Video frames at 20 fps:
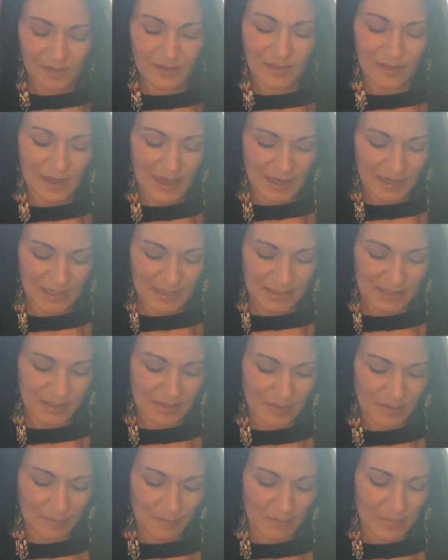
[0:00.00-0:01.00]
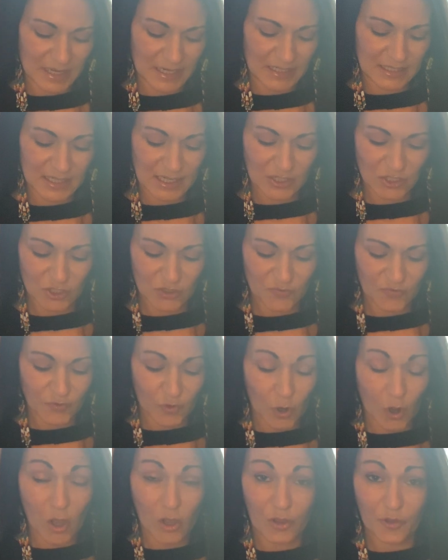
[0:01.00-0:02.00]
That is my intention
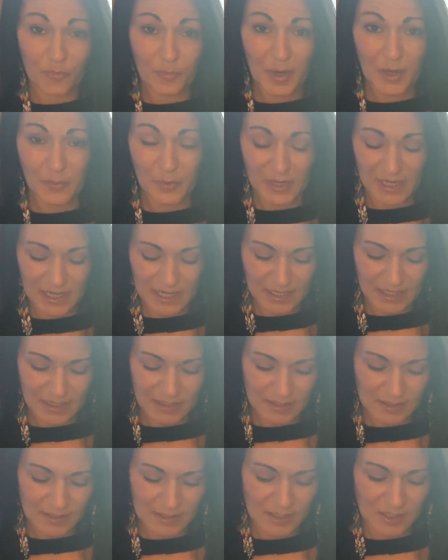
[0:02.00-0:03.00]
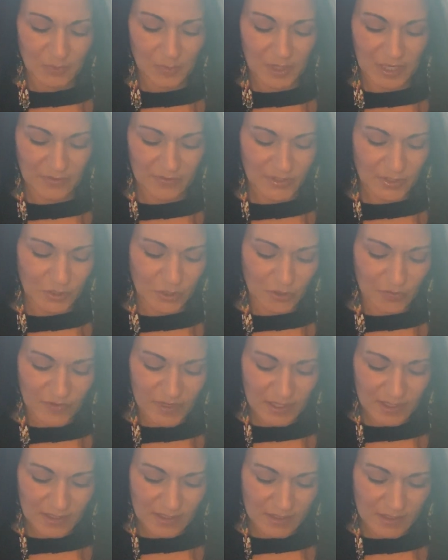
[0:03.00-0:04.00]
for all of my readings, to be of
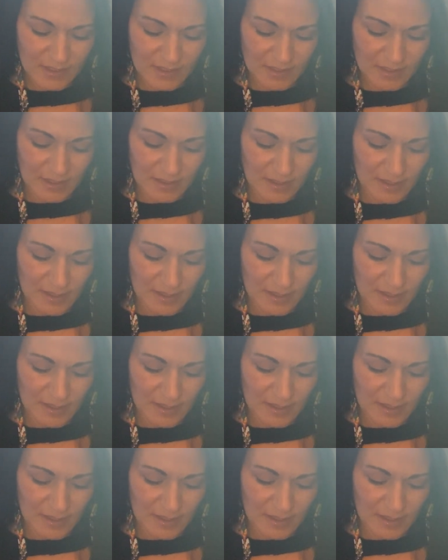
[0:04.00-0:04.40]
service